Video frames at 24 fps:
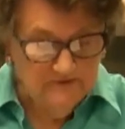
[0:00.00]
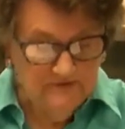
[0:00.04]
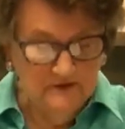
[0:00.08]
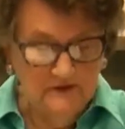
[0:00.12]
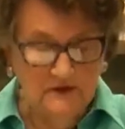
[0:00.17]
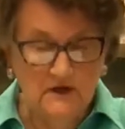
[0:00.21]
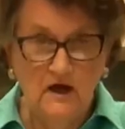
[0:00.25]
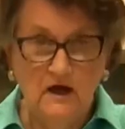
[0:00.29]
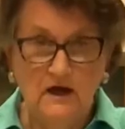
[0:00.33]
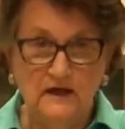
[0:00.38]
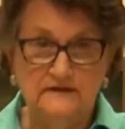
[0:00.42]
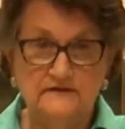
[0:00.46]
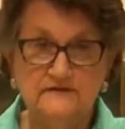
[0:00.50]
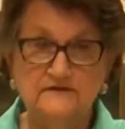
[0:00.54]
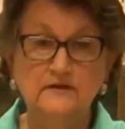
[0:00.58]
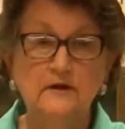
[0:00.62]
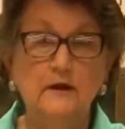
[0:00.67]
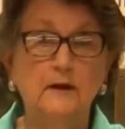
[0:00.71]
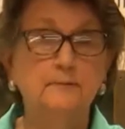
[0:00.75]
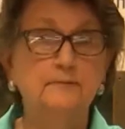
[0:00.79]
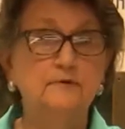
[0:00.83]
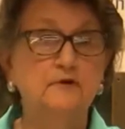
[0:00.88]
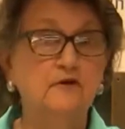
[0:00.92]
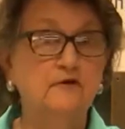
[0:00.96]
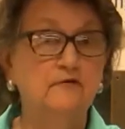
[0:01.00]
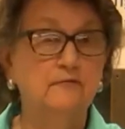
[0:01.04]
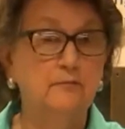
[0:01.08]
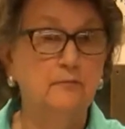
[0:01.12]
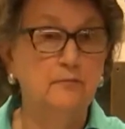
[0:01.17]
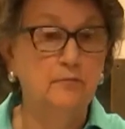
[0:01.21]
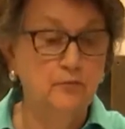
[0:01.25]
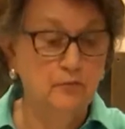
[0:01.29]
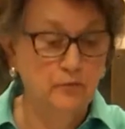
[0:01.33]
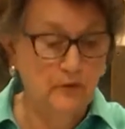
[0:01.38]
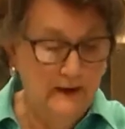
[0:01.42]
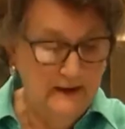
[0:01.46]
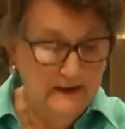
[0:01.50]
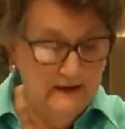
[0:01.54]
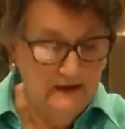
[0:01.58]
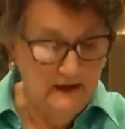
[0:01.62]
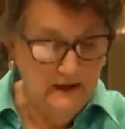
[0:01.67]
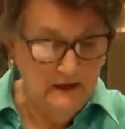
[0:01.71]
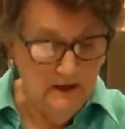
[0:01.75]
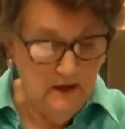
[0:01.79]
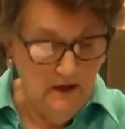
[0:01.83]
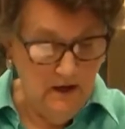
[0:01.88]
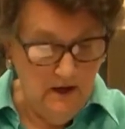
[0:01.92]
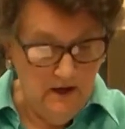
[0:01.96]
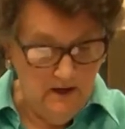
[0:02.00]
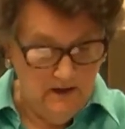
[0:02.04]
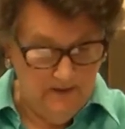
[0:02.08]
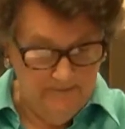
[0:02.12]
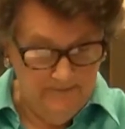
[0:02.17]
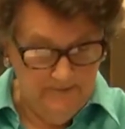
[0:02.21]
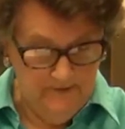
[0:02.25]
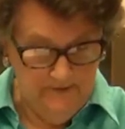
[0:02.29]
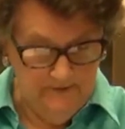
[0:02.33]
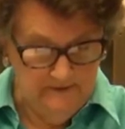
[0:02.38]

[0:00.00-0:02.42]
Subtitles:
the concept of breaking up